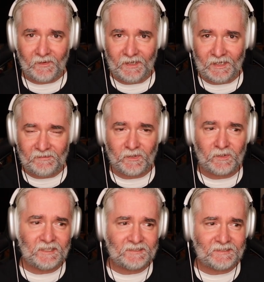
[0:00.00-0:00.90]

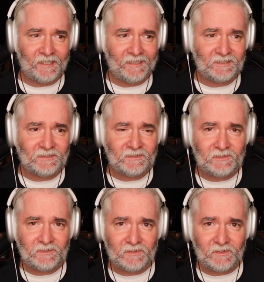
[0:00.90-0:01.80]
Final Destination
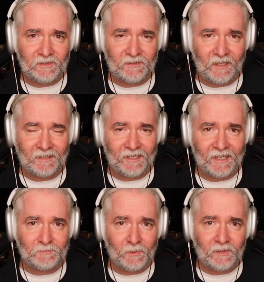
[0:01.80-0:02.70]
and
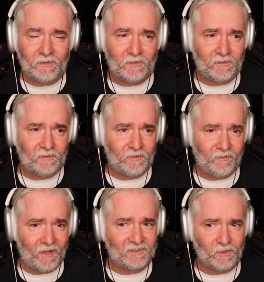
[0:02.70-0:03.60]
Caspar.
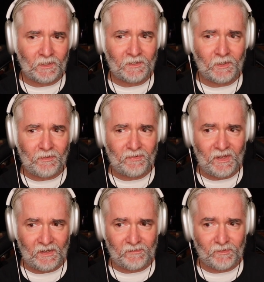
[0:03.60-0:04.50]
That's all I know, I
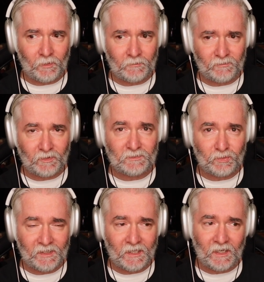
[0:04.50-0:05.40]
think, from
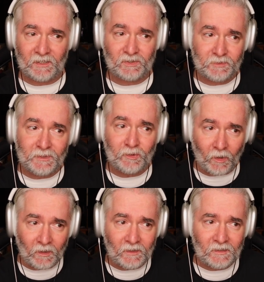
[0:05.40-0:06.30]
Twitter. I could be
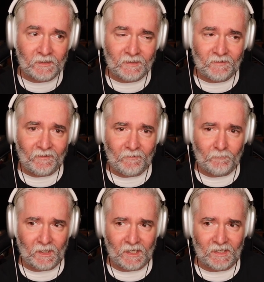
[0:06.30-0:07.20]
wrong,
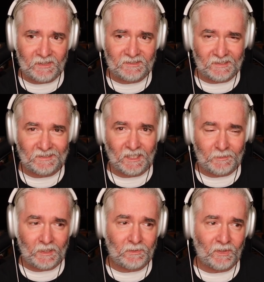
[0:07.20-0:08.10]
but this is going to
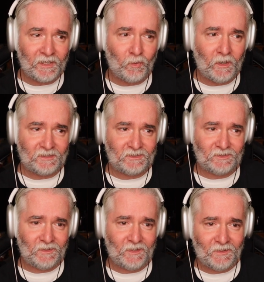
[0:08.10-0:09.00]
be a blind
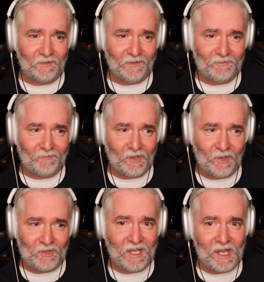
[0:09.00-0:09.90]
watch.
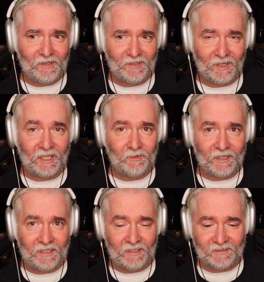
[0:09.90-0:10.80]
Okay, are you
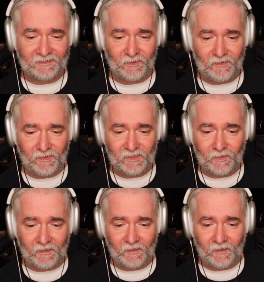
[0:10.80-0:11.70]
ready? Let's do it. 3, 2,
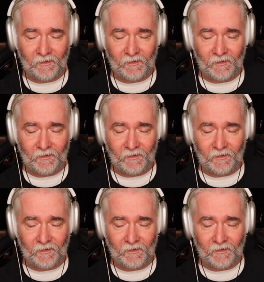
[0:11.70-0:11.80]
1, go.